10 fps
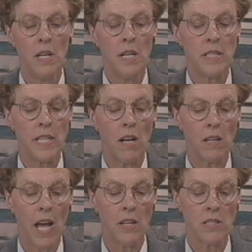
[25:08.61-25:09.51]
Cell
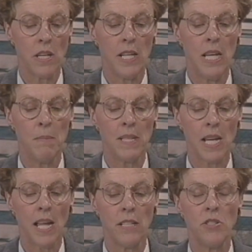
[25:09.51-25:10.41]
counts on
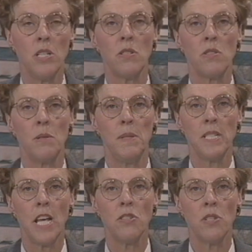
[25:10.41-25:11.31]
hematology
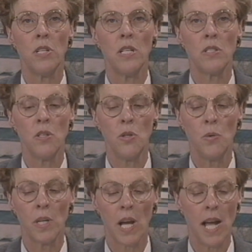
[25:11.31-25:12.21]
instrumentation is a
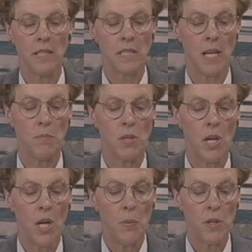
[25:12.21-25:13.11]
newer concept
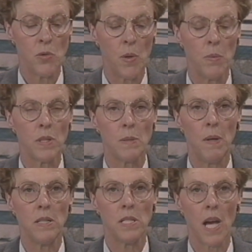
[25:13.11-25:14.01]
which we will
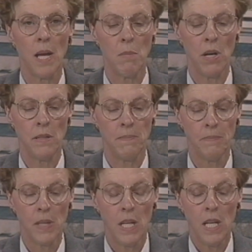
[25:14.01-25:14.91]
spend time on.
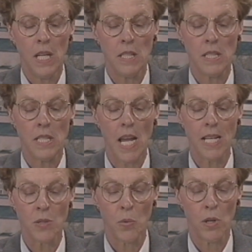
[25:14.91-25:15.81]
In
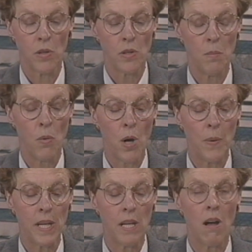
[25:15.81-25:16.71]
today's world, the more
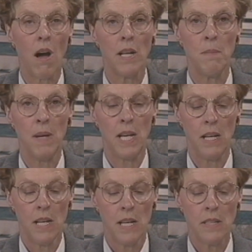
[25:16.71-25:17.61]
we can automate,
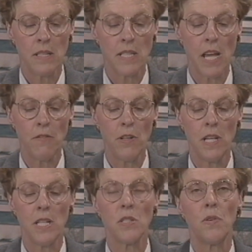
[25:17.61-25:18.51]
the safer it
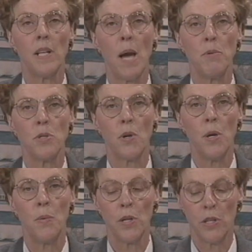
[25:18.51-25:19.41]
is for laboratory
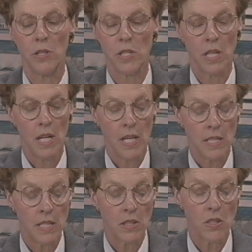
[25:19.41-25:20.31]
workers,
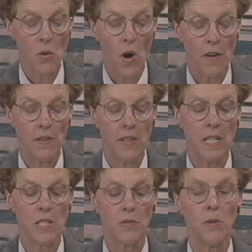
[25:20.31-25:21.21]
since so often
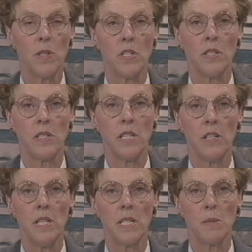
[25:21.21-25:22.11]
these fluids are serious